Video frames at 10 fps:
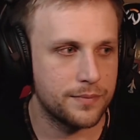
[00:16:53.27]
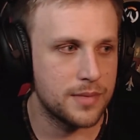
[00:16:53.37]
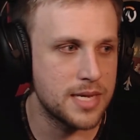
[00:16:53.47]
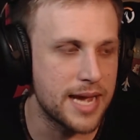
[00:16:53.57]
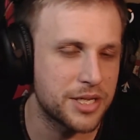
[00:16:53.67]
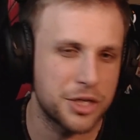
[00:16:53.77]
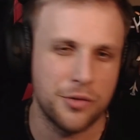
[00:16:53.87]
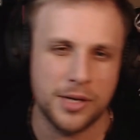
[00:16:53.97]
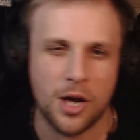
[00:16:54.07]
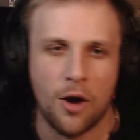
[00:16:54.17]
yes, you
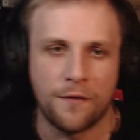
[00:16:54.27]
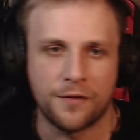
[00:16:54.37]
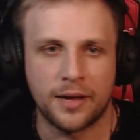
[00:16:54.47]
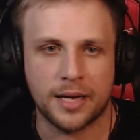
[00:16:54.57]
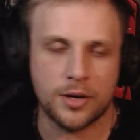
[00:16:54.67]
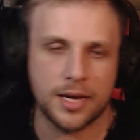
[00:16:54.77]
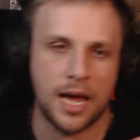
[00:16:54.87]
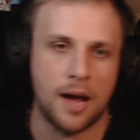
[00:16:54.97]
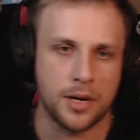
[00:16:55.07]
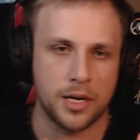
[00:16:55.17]
would go for like,
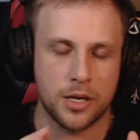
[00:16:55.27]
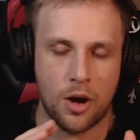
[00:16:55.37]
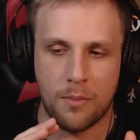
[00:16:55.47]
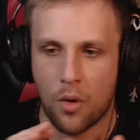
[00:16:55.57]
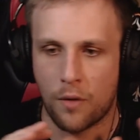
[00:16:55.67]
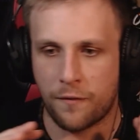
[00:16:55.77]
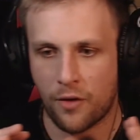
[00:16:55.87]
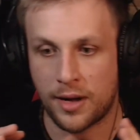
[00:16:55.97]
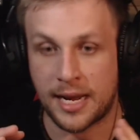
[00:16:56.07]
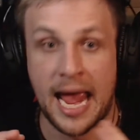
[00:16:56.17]
okay, I'm going to go more
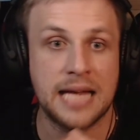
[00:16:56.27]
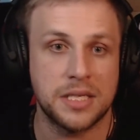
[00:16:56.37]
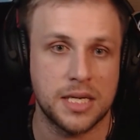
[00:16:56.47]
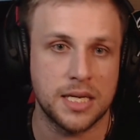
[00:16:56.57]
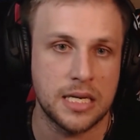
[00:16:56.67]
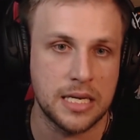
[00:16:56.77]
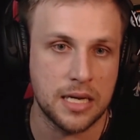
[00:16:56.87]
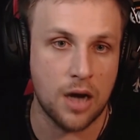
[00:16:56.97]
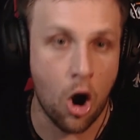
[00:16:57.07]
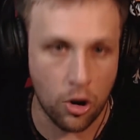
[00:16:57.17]
for an
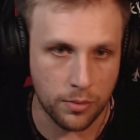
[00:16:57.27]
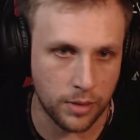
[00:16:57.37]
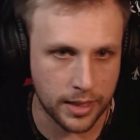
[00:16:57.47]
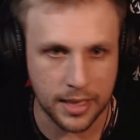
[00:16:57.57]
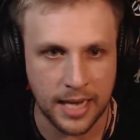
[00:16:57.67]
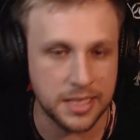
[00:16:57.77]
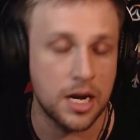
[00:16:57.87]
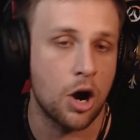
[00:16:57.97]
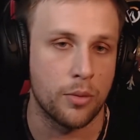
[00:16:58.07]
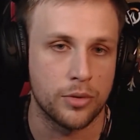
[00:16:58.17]
anti-armor,
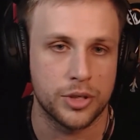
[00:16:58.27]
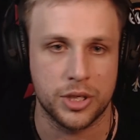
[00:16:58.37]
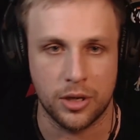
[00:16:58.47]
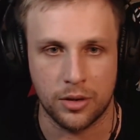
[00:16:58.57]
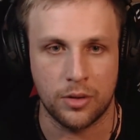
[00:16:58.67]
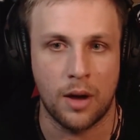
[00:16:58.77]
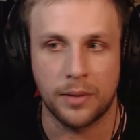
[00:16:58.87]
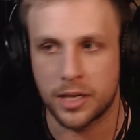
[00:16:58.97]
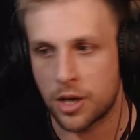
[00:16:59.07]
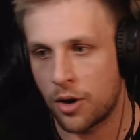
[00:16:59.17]
so I'm
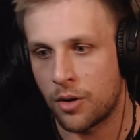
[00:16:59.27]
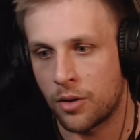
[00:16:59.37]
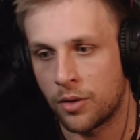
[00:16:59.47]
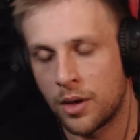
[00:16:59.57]
going to go,